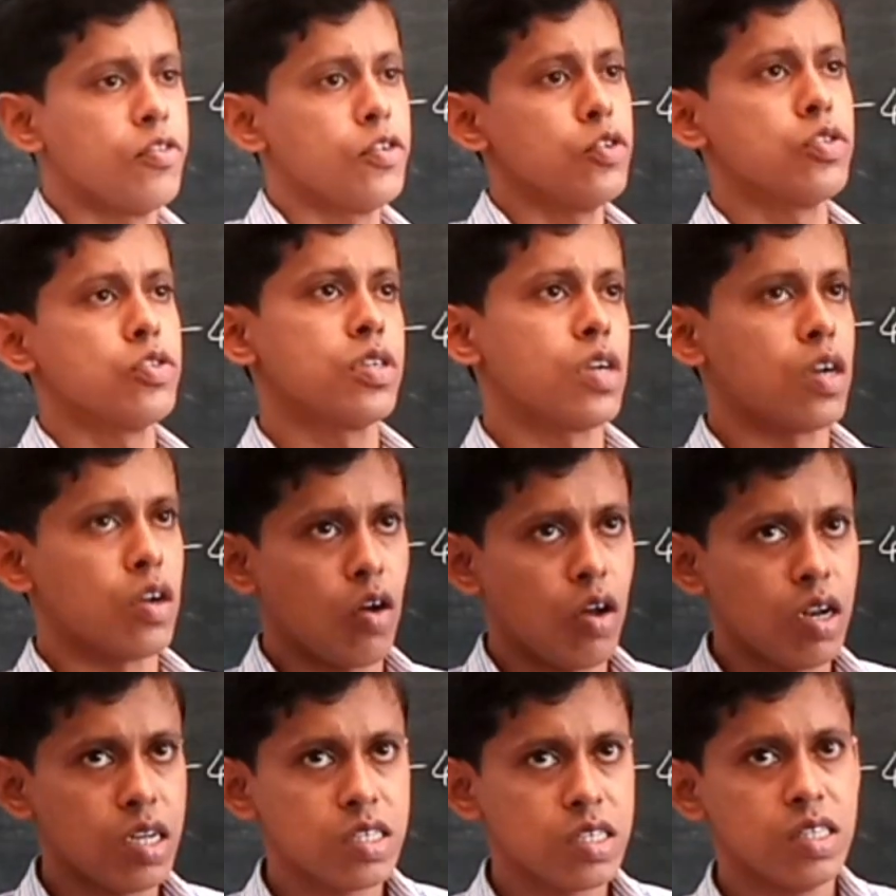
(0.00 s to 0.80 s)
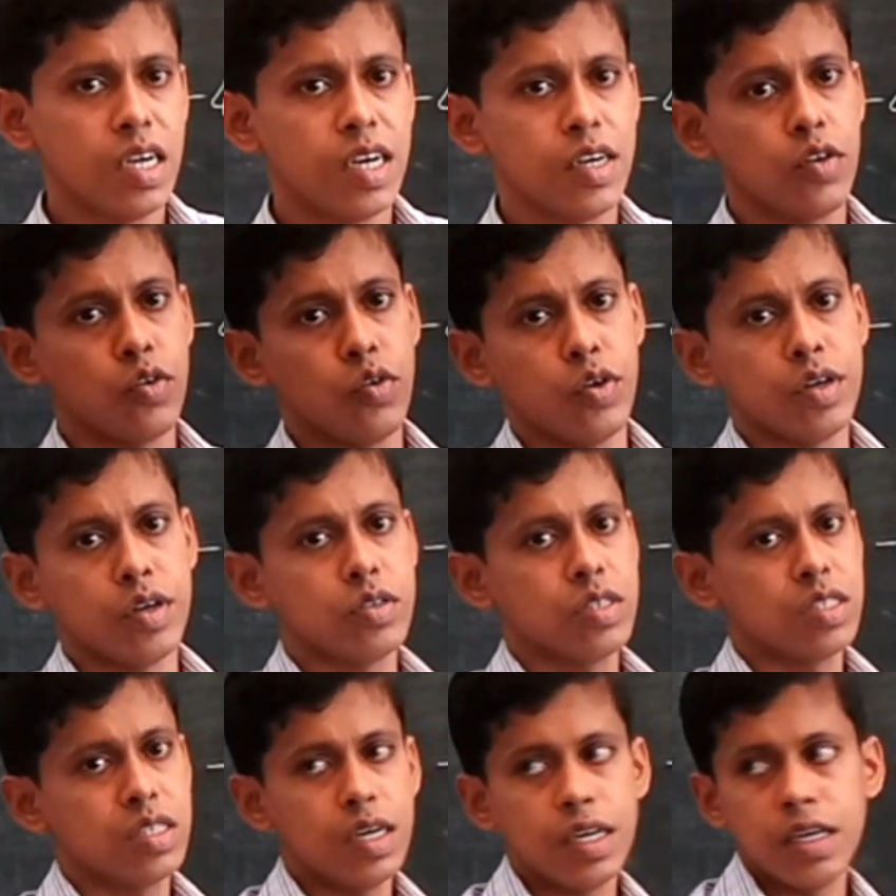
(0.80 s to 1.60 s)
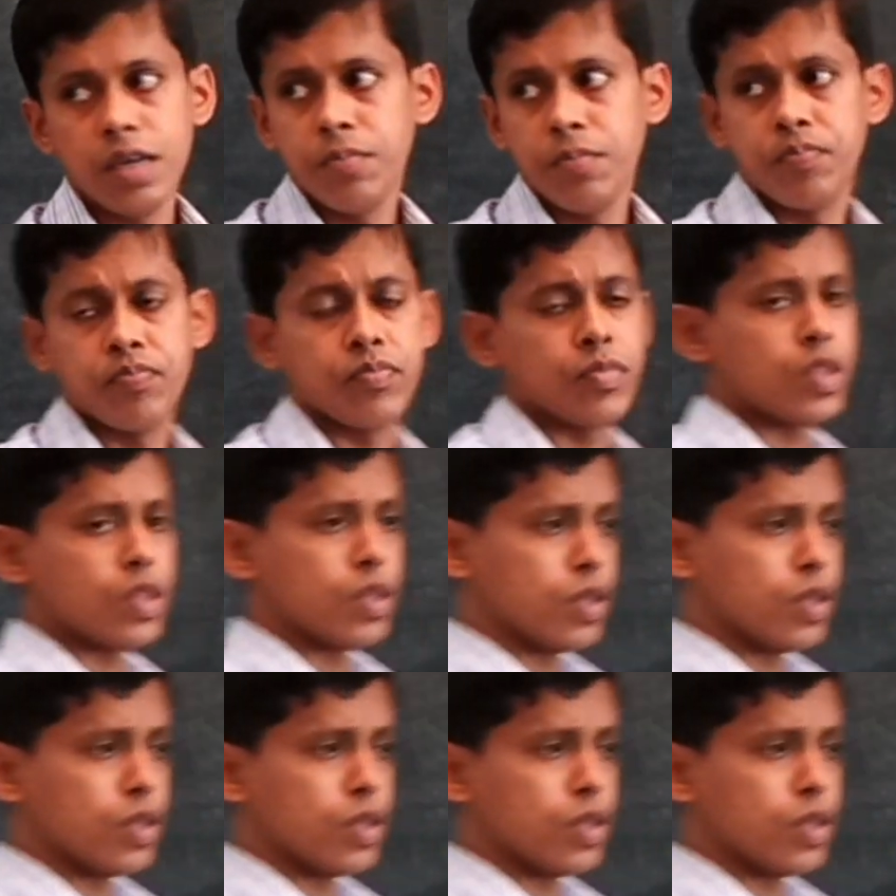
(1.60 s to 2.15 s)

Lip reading: future knowledge that you are going to study.